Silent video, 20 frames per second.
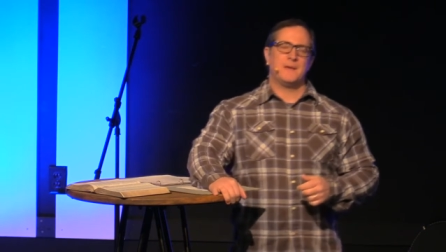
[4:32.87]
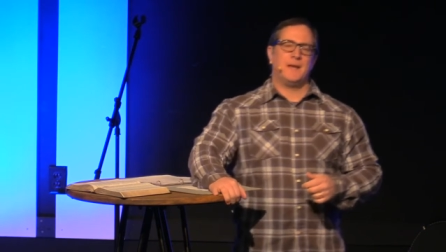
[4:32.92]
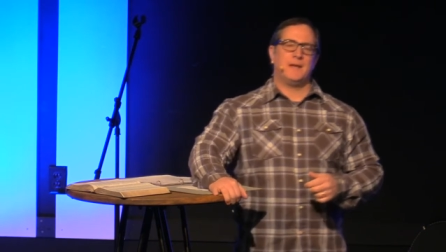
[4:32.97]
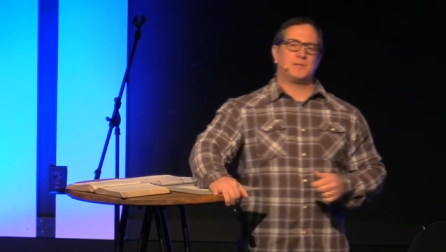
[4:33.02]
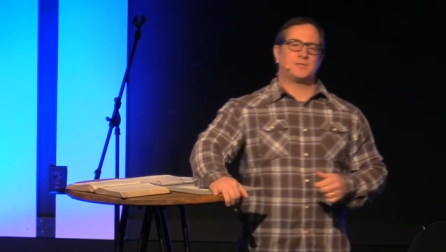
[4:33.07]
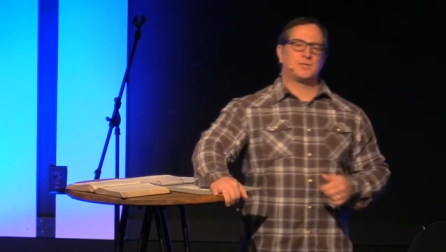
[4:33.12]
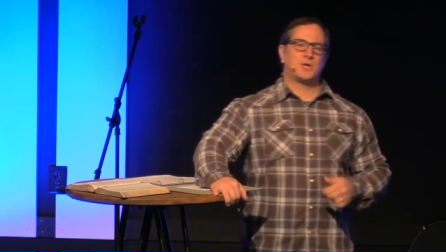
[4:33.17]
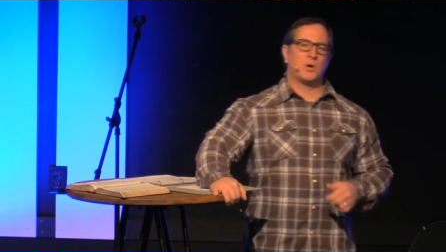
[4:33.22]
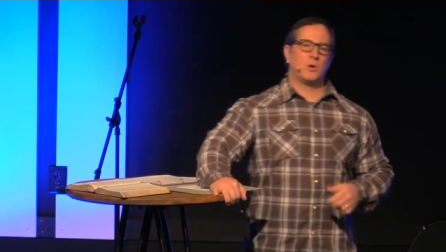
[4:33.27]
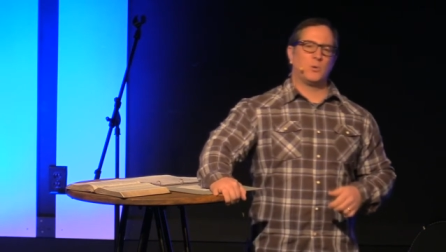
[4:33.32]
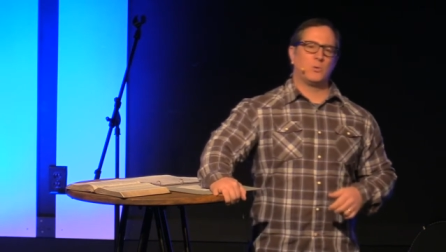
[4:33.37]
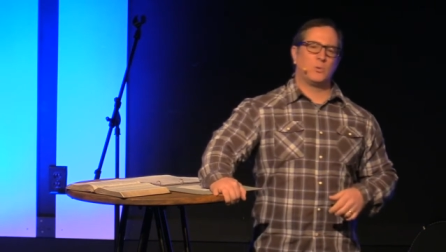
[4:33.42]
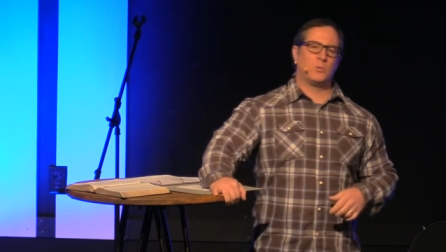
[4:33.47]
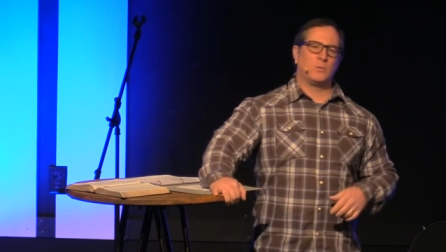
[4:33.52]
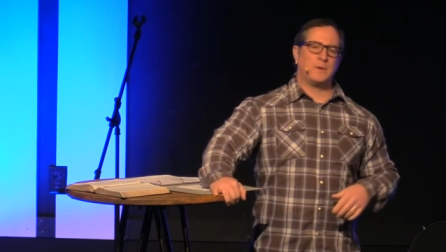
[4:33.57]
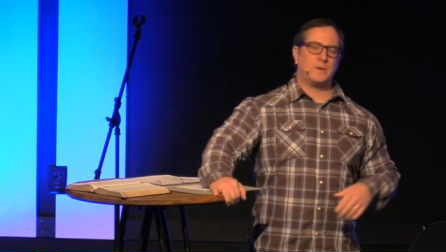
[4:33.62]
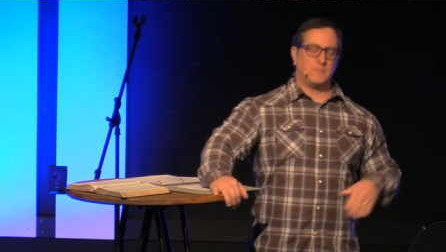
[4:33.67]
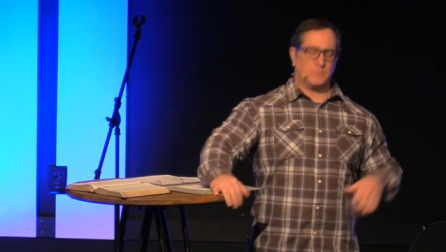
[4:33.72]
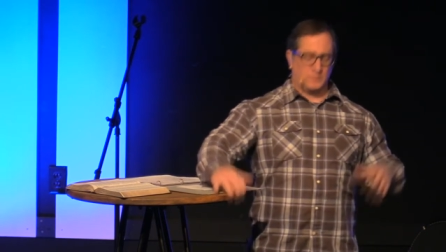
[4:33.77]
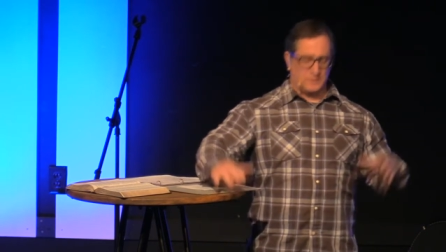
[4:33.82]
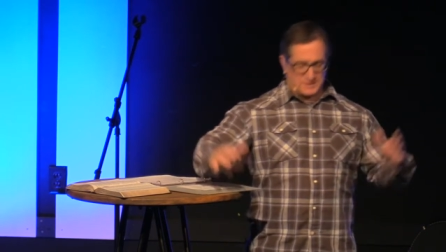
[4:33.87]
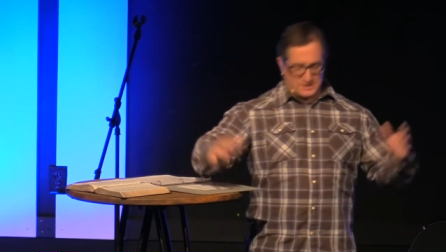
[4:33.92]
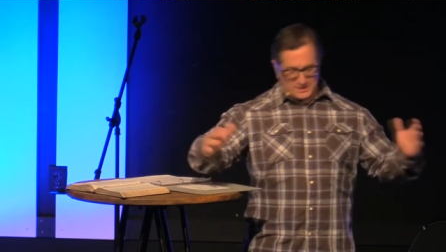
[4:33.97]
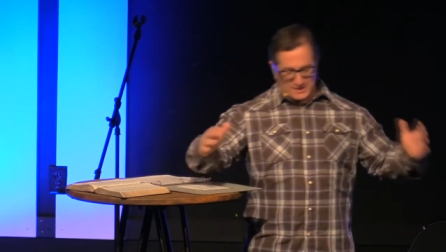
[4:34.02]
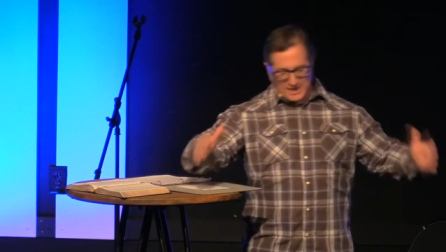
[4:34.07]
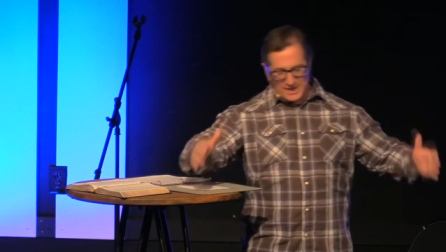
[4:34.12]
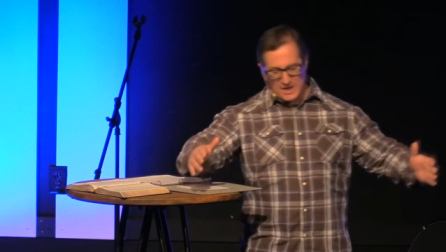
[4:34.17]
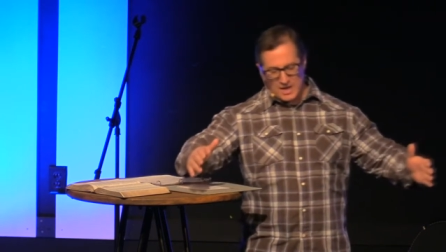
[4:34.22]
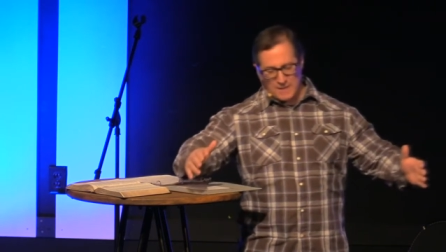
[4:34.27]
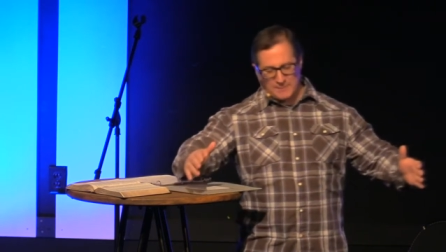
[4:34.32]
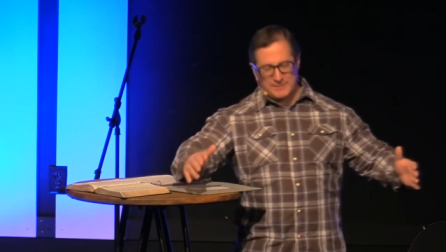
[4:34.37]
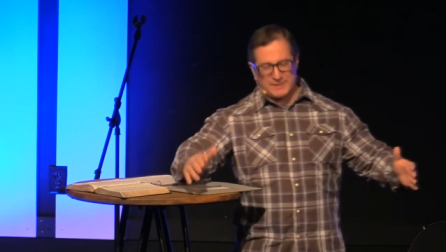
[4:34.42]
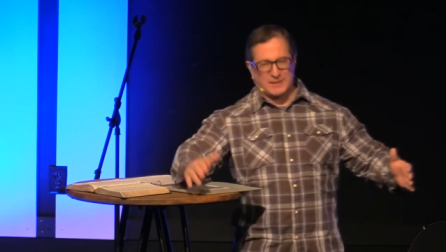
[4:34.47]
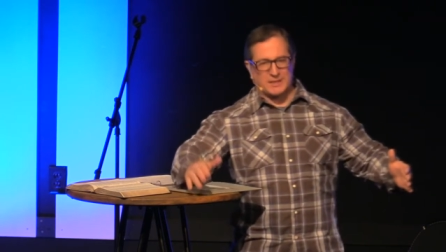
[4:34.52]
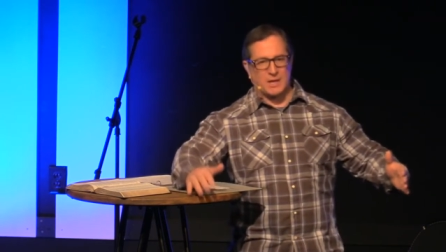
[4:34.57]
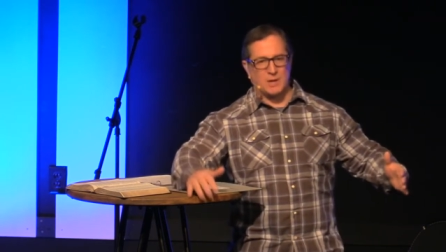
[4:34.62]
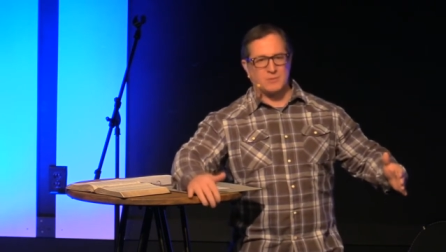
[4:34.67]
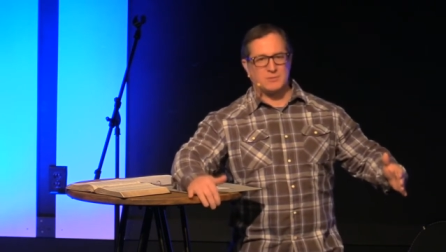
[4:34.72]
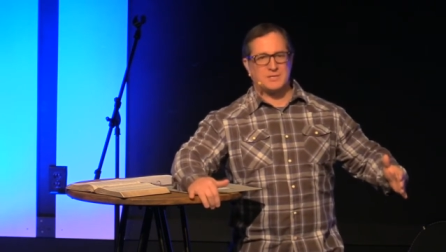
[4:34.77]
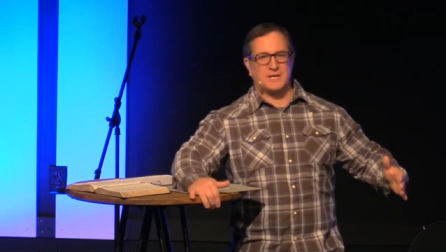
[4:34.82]
And so we set up
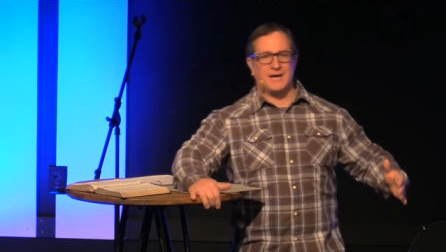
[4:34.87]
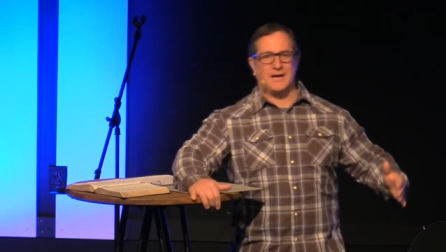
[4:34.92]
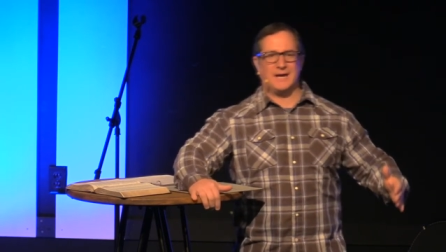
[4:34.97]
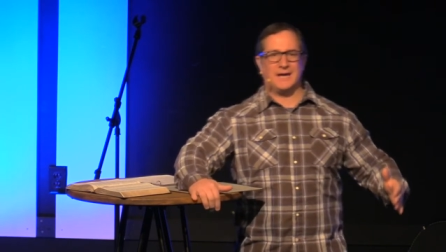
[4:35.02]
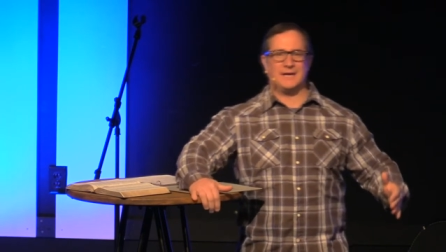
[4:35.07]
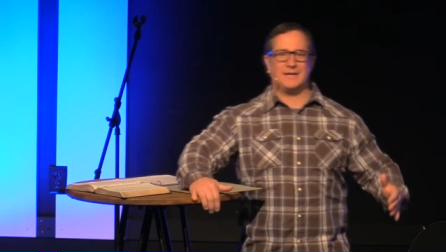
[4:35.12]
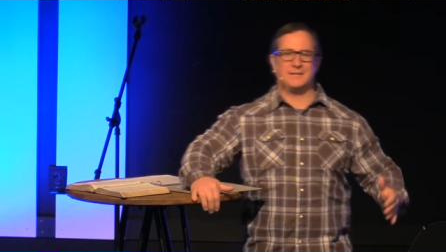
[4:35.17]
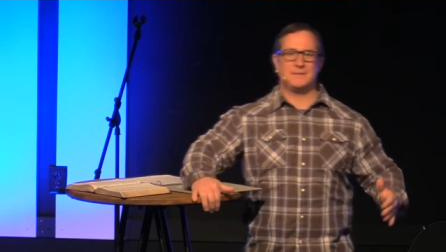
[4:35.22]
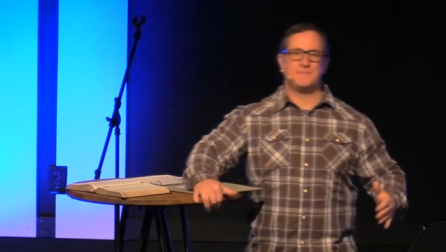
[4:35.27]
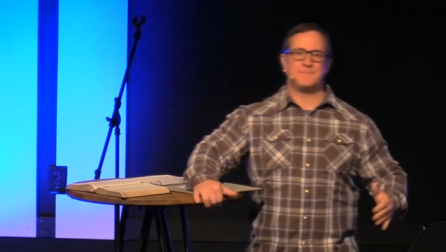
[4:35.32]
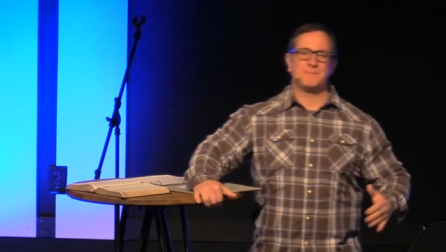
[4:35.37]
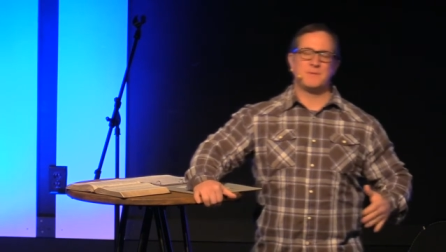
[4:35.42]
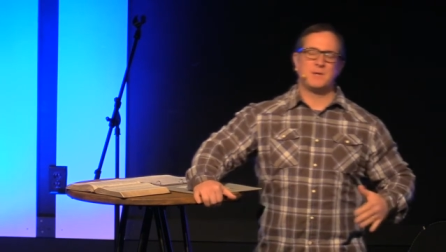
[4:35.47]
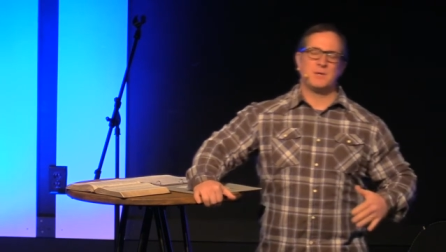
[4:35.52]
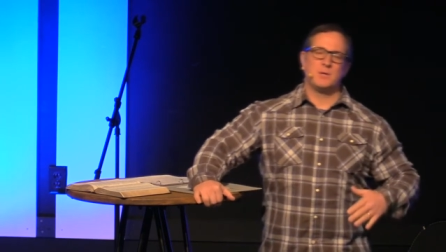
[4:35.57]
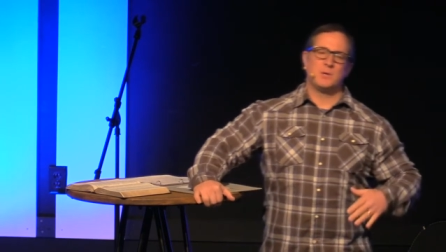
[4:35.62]
at low tide,